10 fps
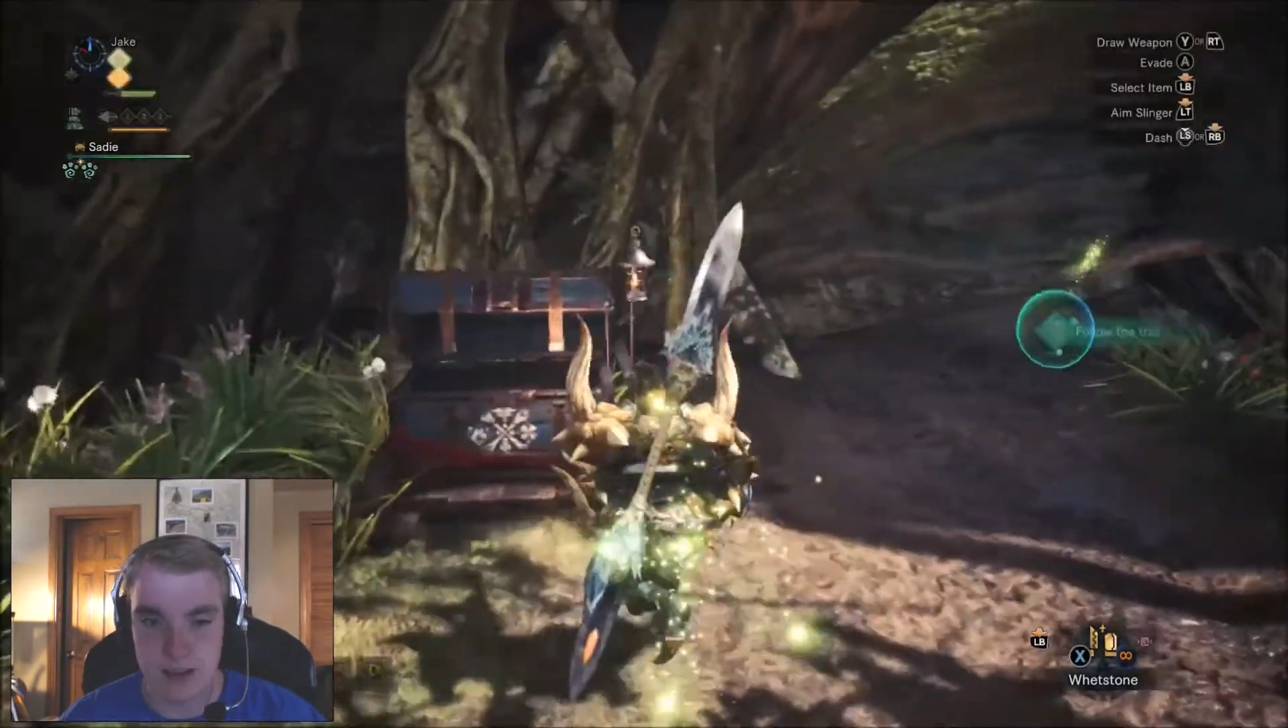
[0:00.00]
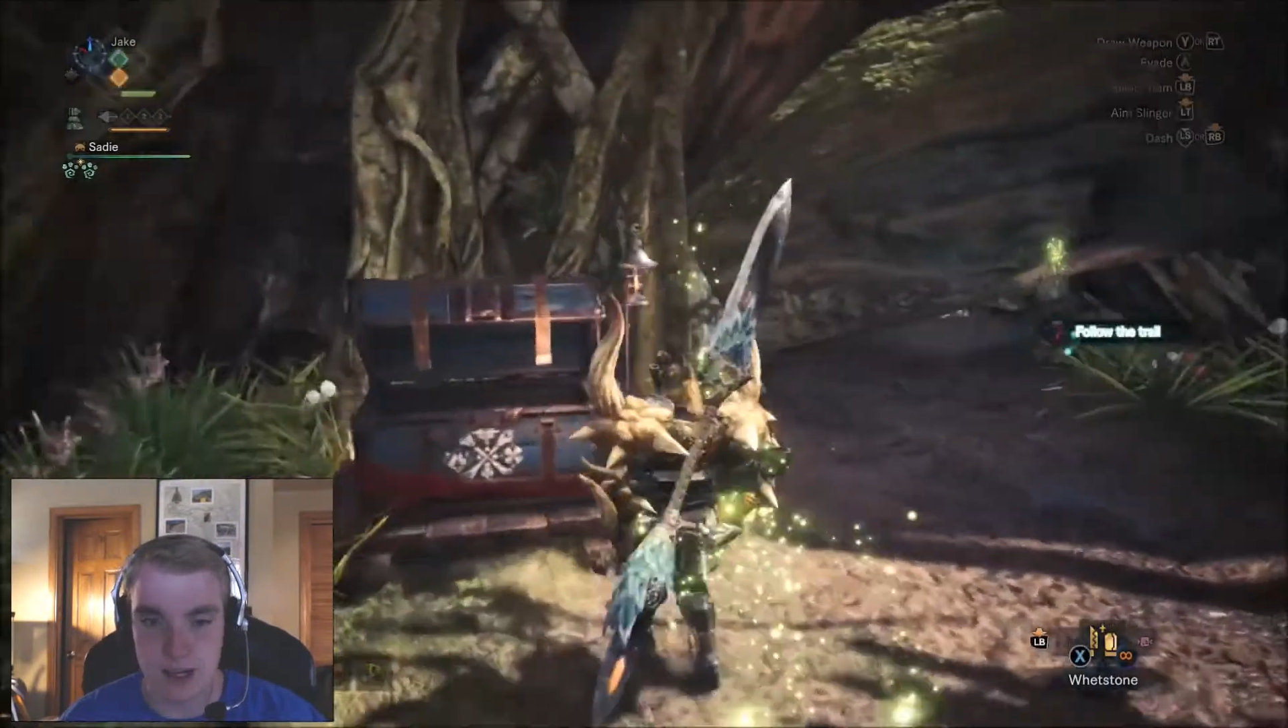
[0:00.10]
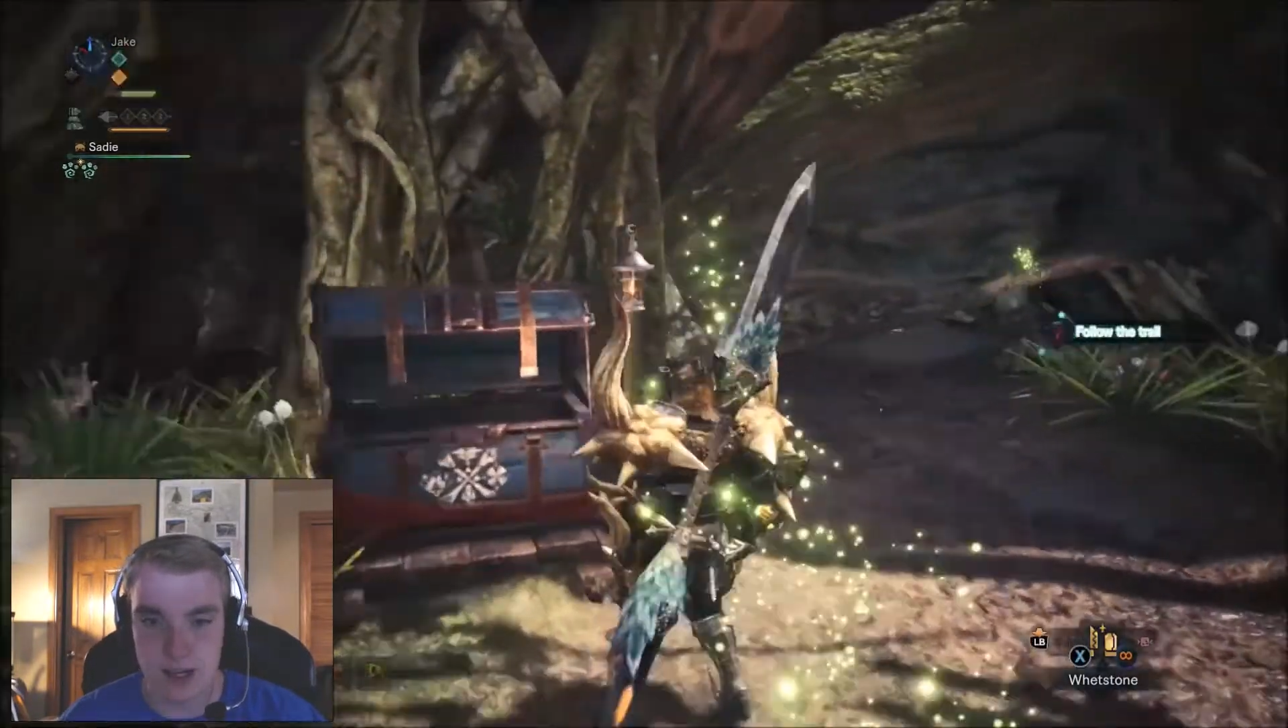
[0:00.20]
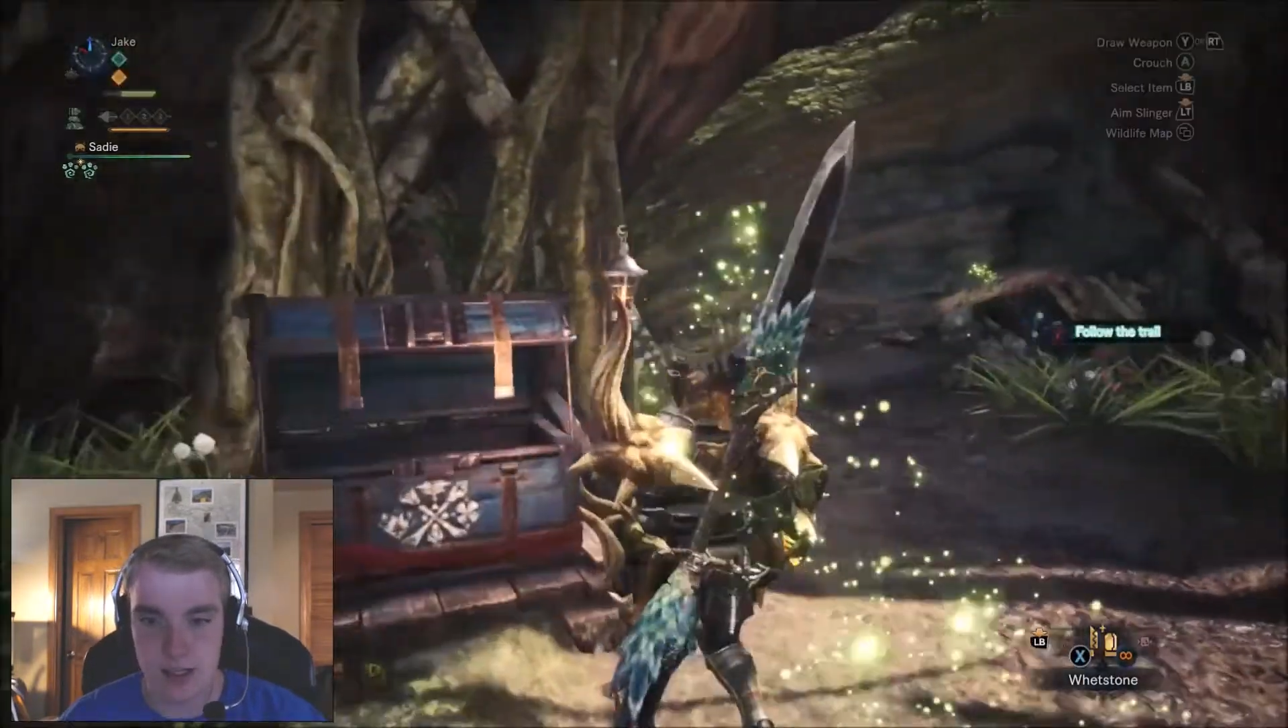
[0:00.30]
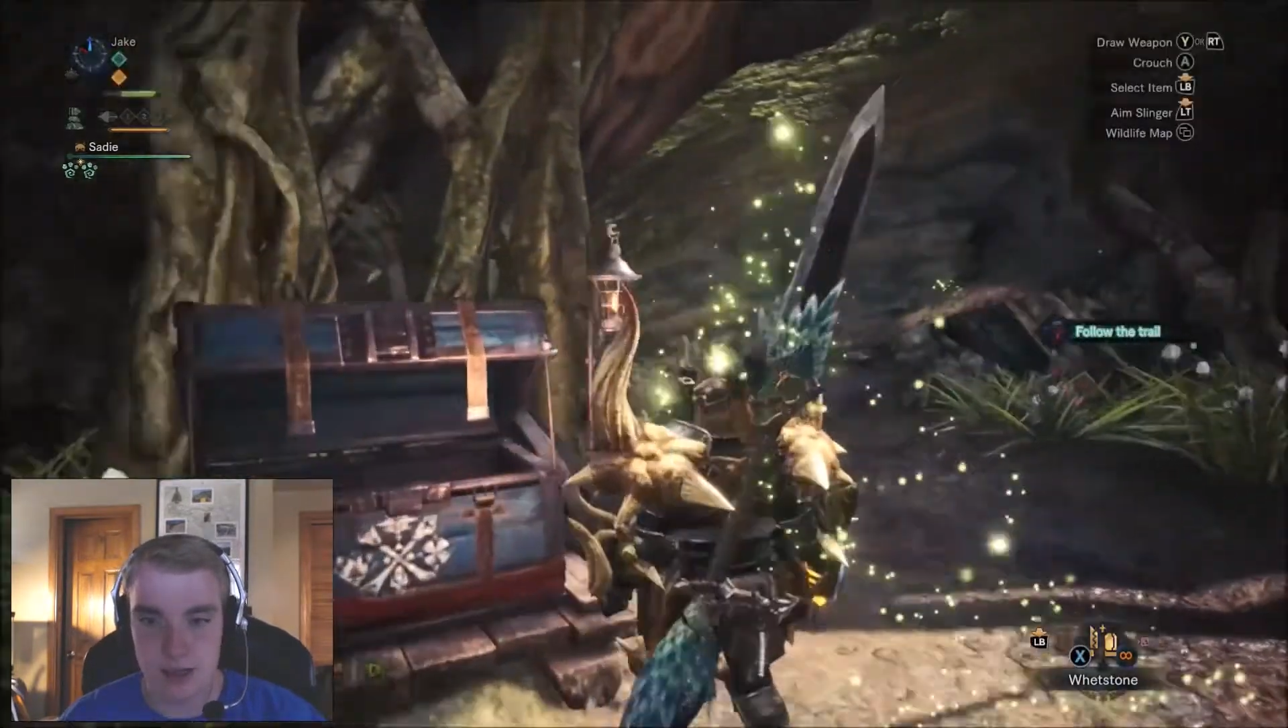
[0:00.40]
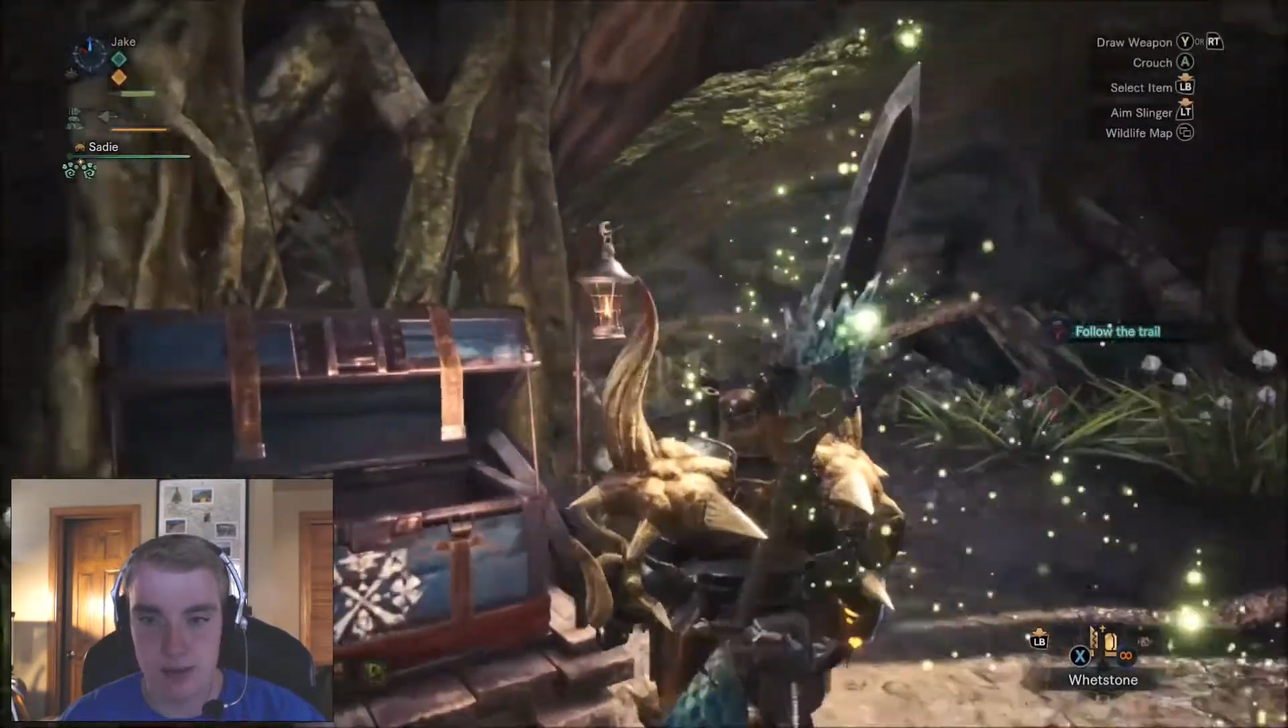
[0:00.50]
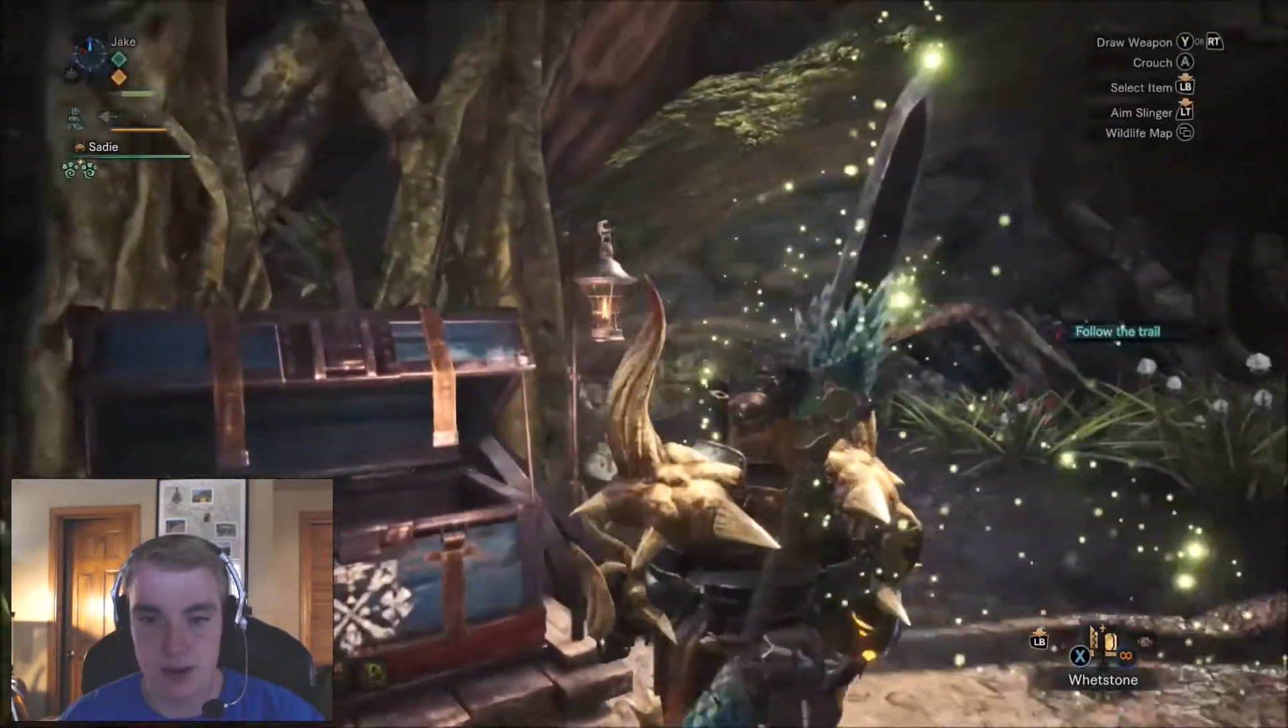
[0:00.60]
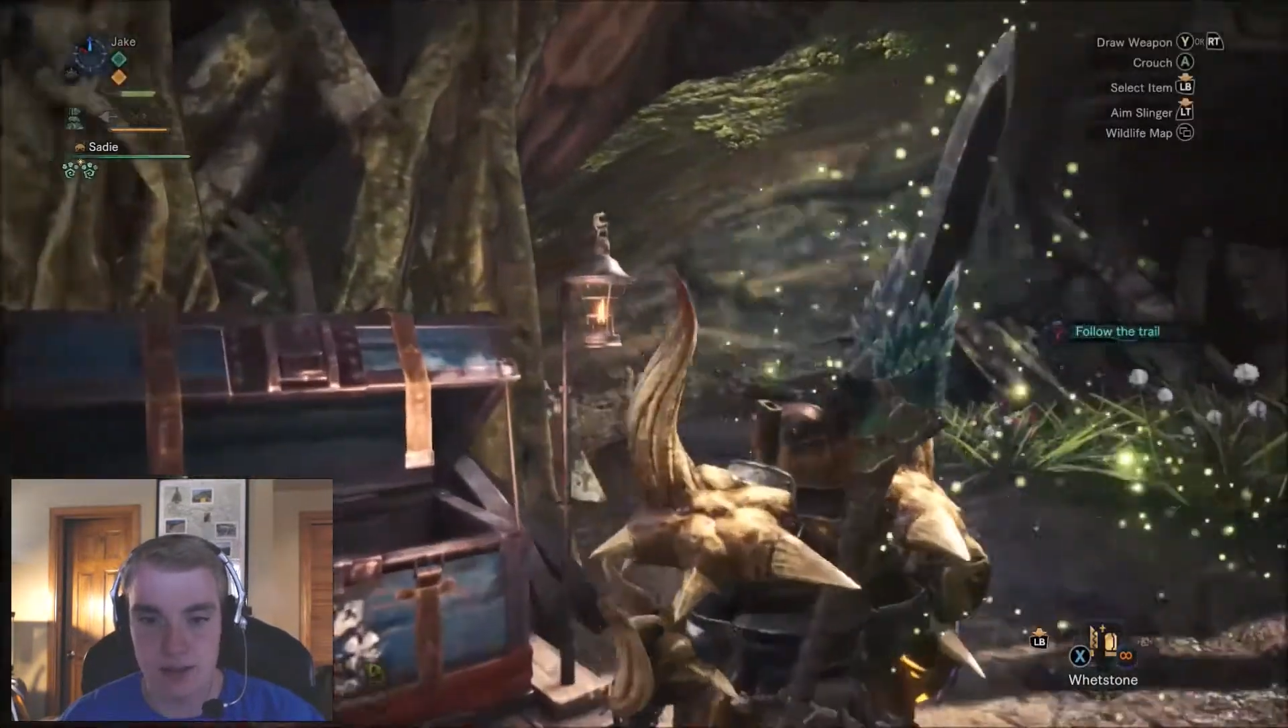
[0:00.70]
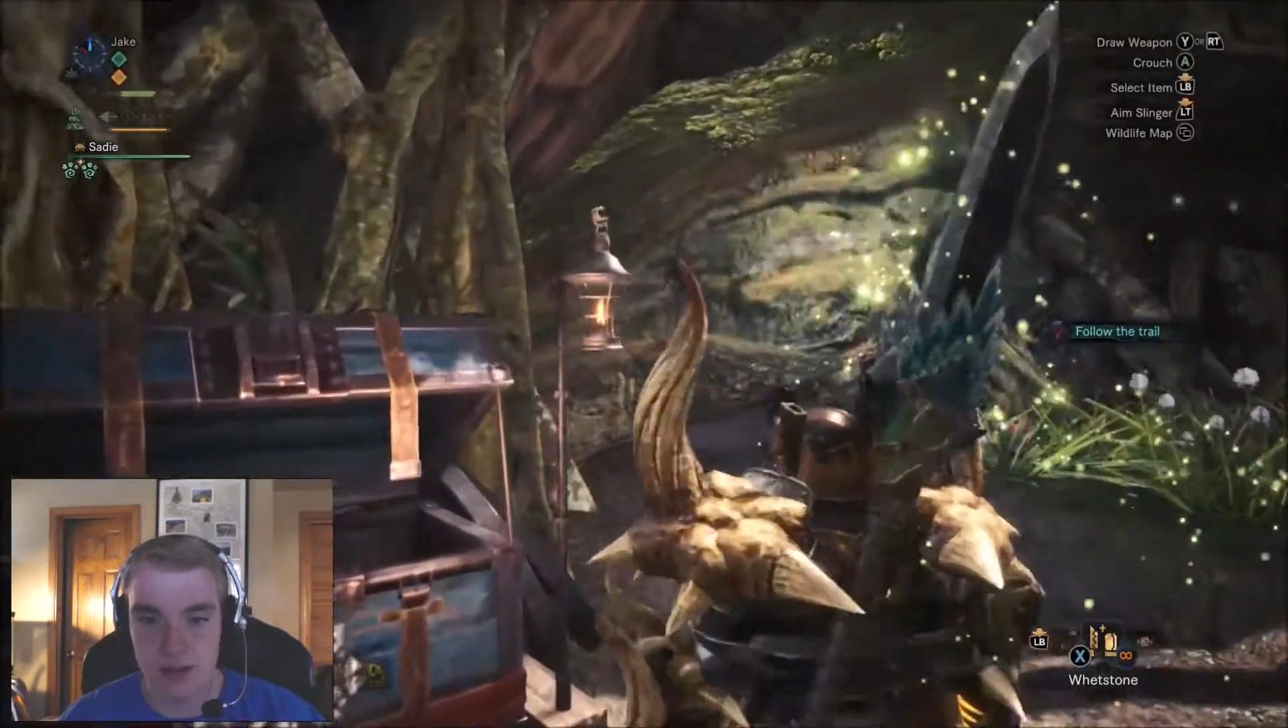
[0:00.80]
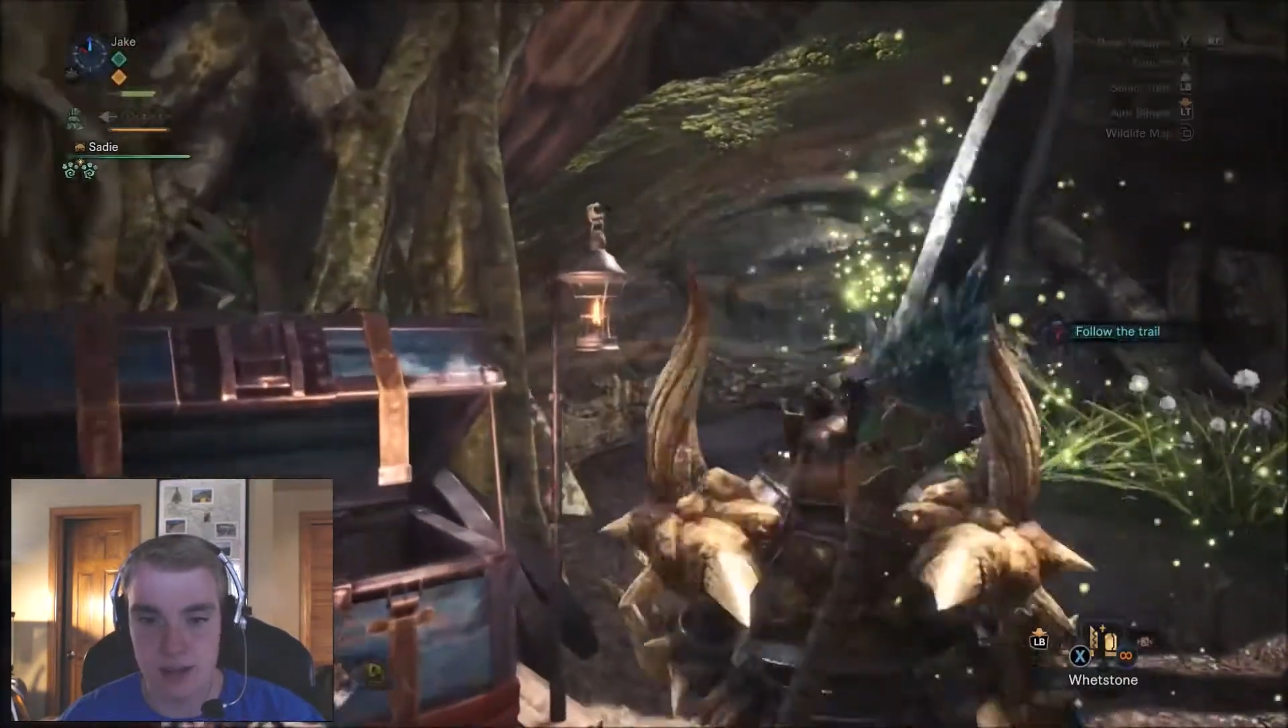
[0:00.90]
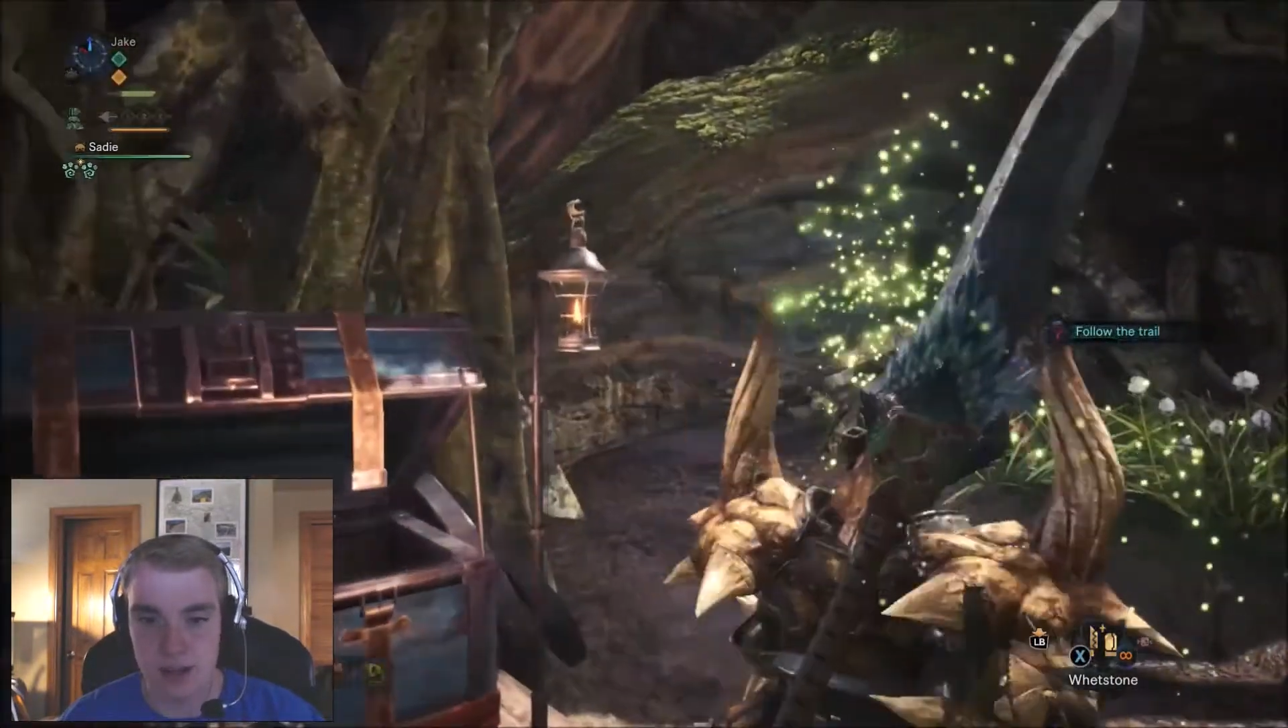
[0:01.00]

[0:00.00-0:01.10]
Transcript: Guys, I'm gonna have to.